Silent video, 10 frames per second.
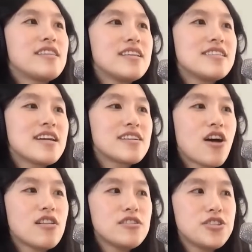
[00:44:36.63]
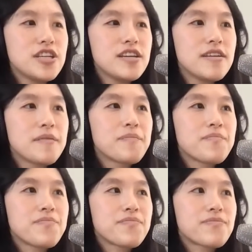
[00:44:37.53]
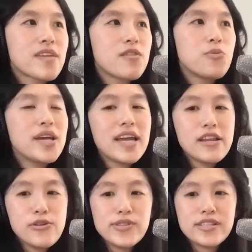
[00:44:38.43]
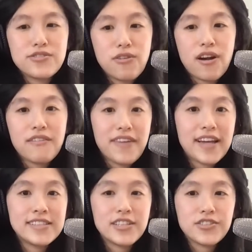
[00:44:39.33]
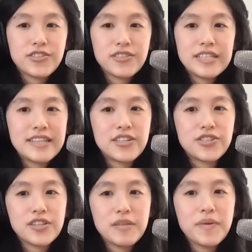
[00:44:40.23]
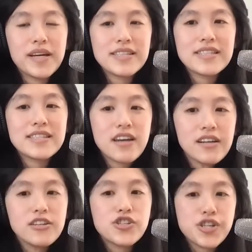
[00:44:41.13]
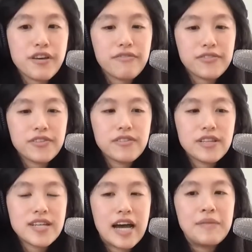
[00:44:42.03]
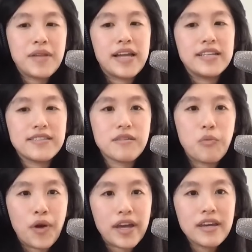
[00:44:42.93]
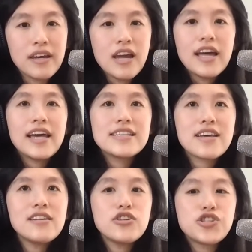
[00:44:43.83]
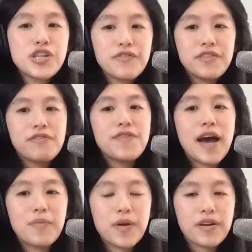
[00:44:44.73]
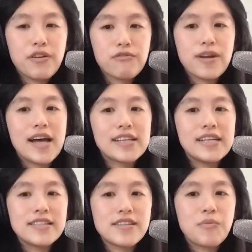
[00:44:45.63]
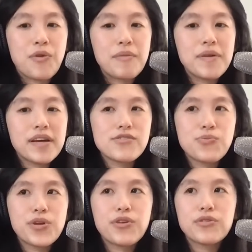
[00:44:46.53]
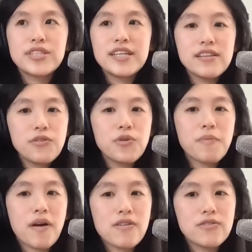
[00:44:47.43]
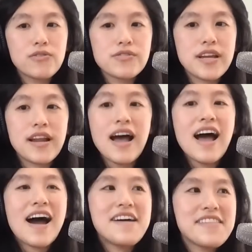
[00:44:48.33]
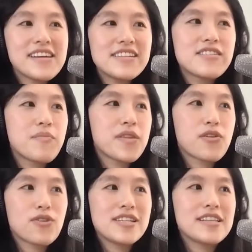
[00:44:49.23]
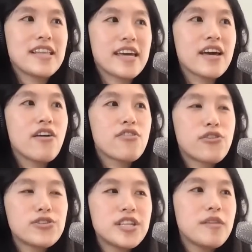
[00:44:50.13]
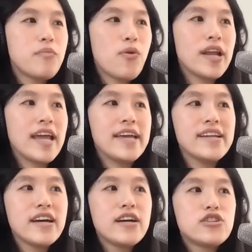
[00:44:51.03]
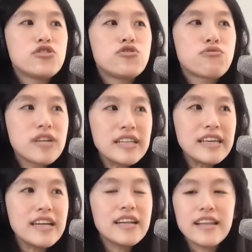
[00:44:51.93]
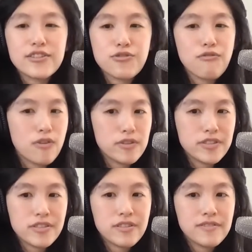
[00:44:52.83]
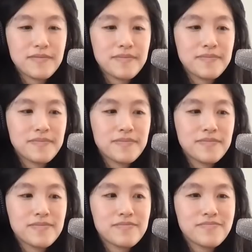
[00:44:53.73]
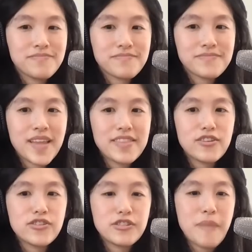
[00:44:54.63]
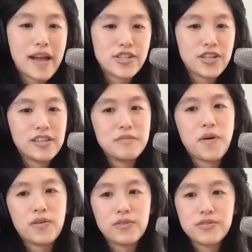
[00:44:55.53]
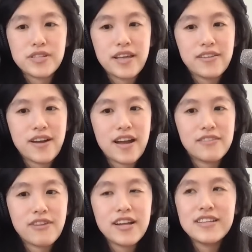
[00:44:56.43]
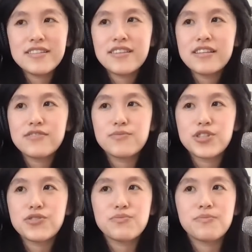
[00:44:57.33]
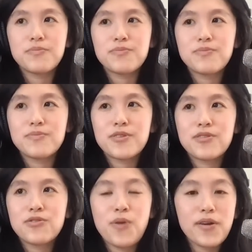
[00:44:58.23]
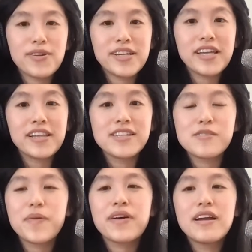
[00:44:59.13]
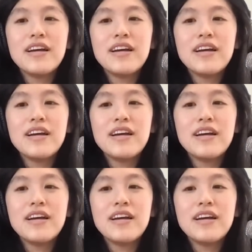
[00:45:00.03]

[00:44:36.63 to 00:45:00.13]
this technology, we can use it to our advantage, essentially, because it's going to shift the timeline in some way. It's going to shift the fabric of reality in some way, because when you're dealing with particles, and I think it's something crazy like 13.8 trillion electrovolts that they're smashing these particles together at, right? It's just quite ridiculous, but